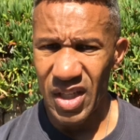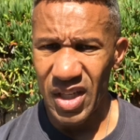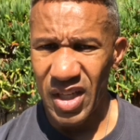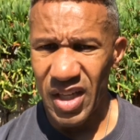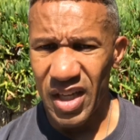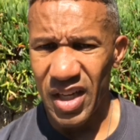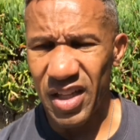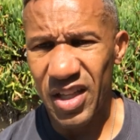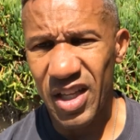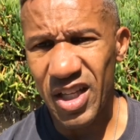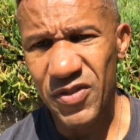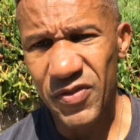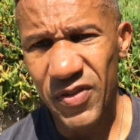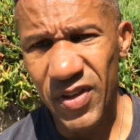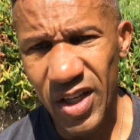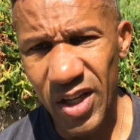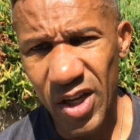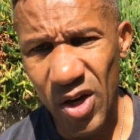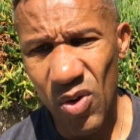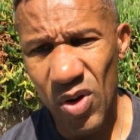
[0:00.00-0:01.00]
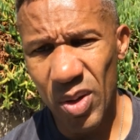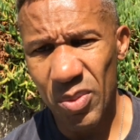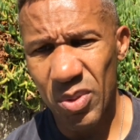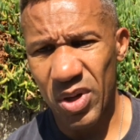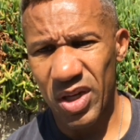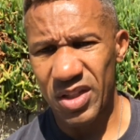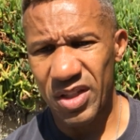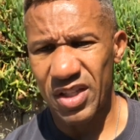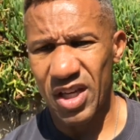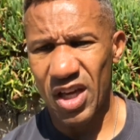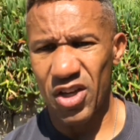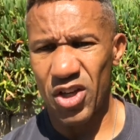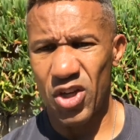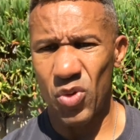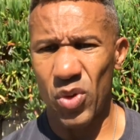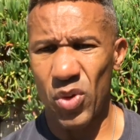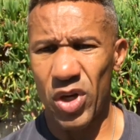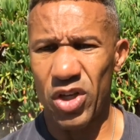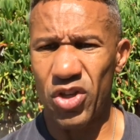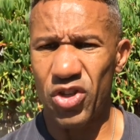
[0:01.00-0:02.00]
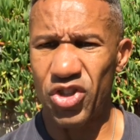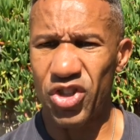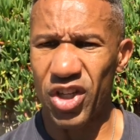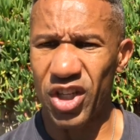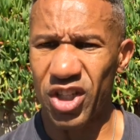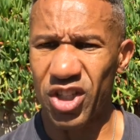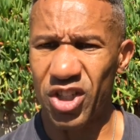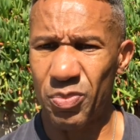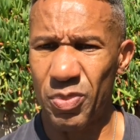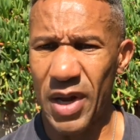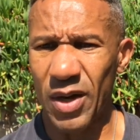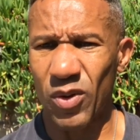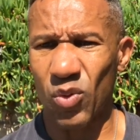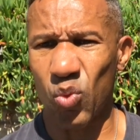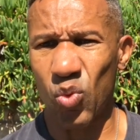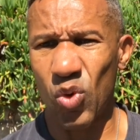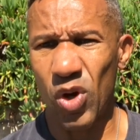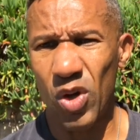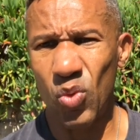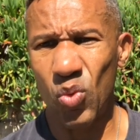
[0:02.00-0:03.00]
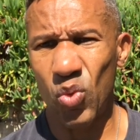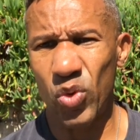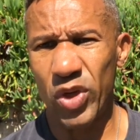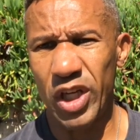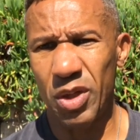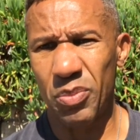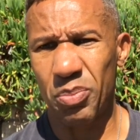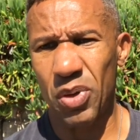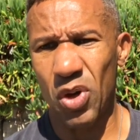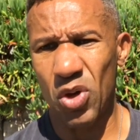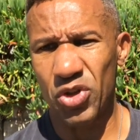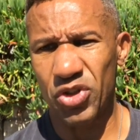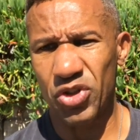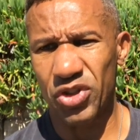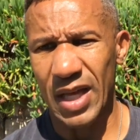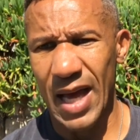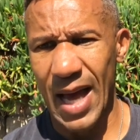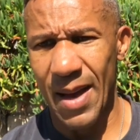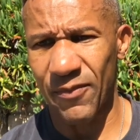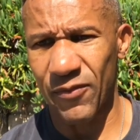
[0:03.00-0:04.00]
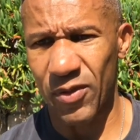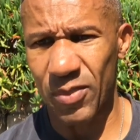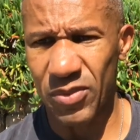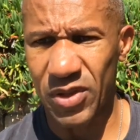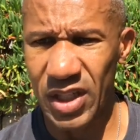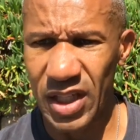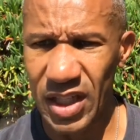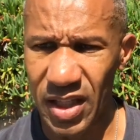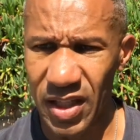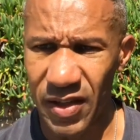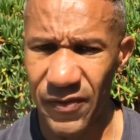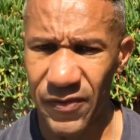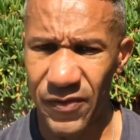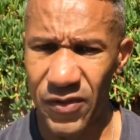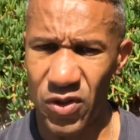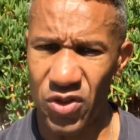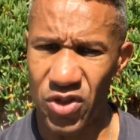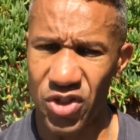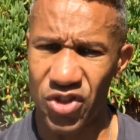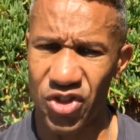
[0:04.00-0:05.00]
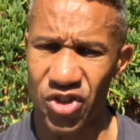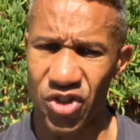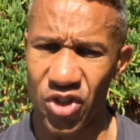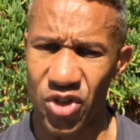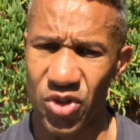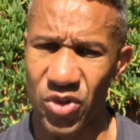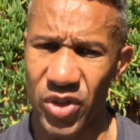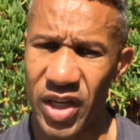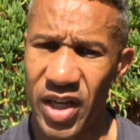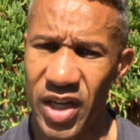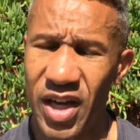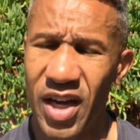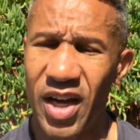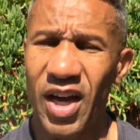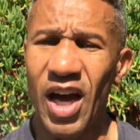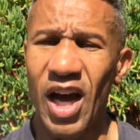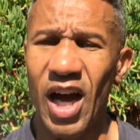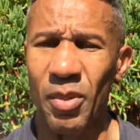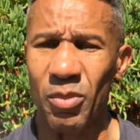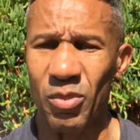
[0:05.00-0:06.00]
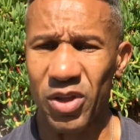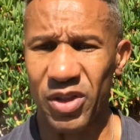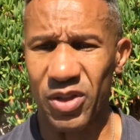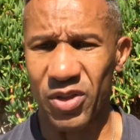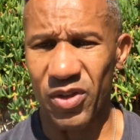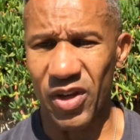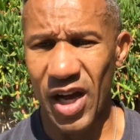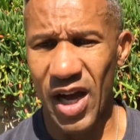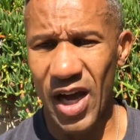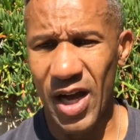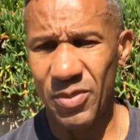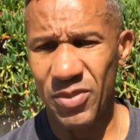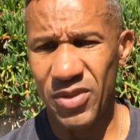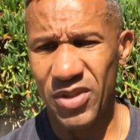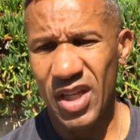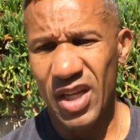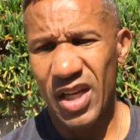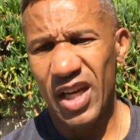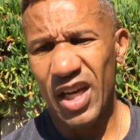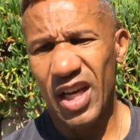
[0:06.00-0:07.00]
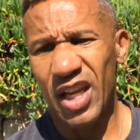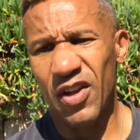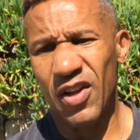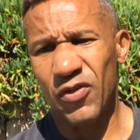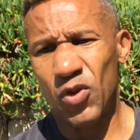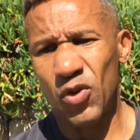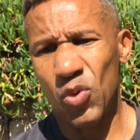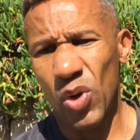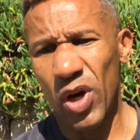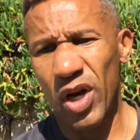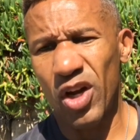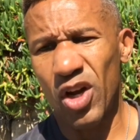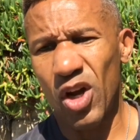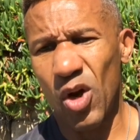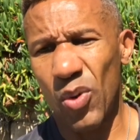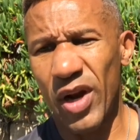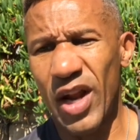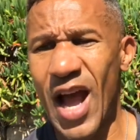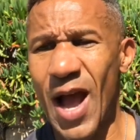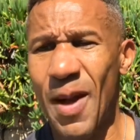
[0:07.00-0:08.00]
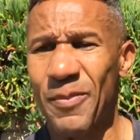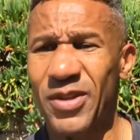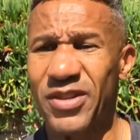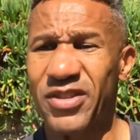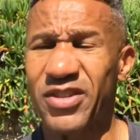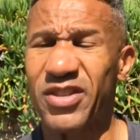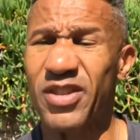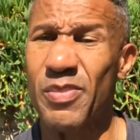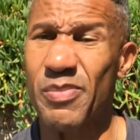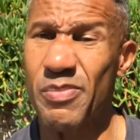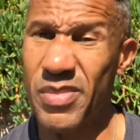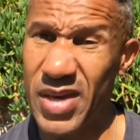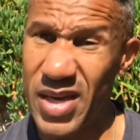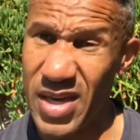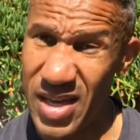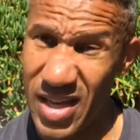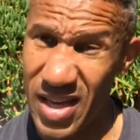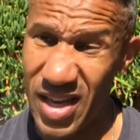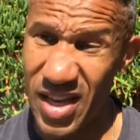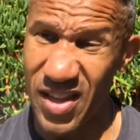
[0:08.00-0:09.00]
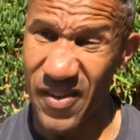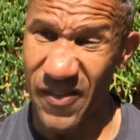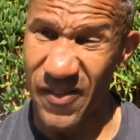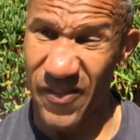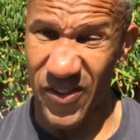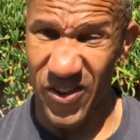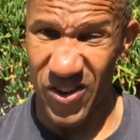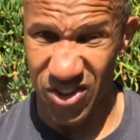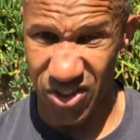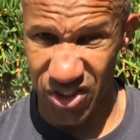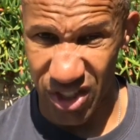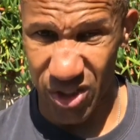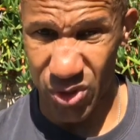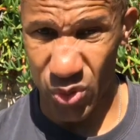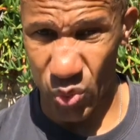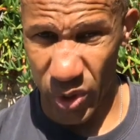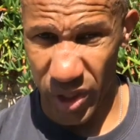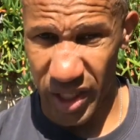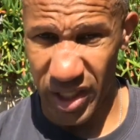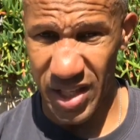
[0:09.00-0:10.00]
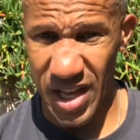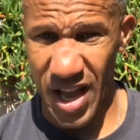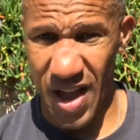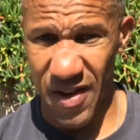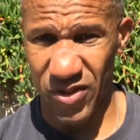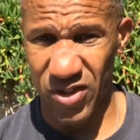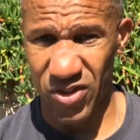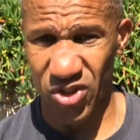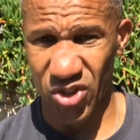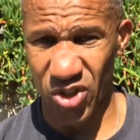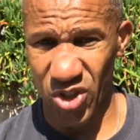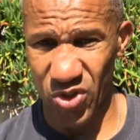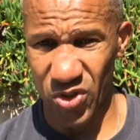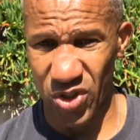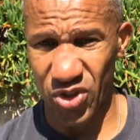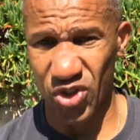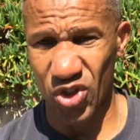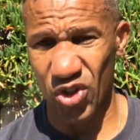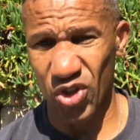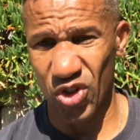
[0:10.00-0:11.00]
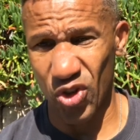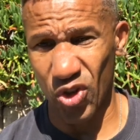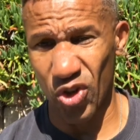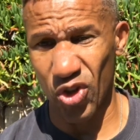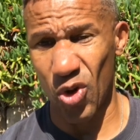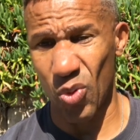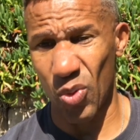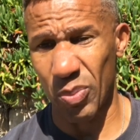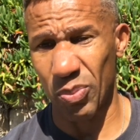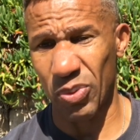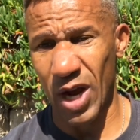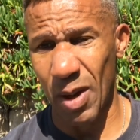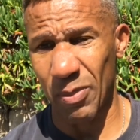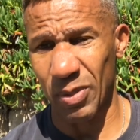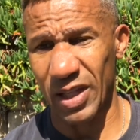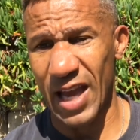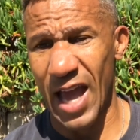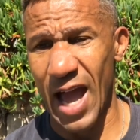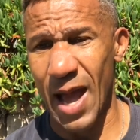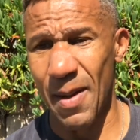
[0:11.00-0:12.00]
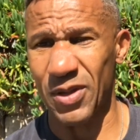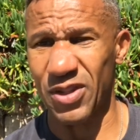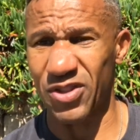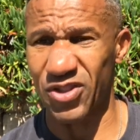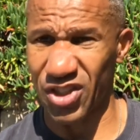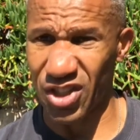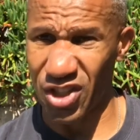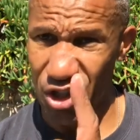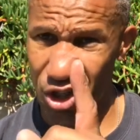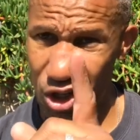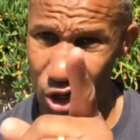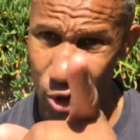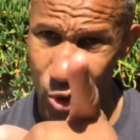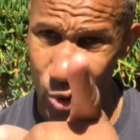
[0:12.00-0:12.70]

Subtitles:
In this video, I'm going to tell you what you should expect 1 week post-op from TLIF fusion surgery. I'm Clint Grimes, and if you want to know what happens to me in the first 6 weeks after surgery so you'll know what probably happens to you,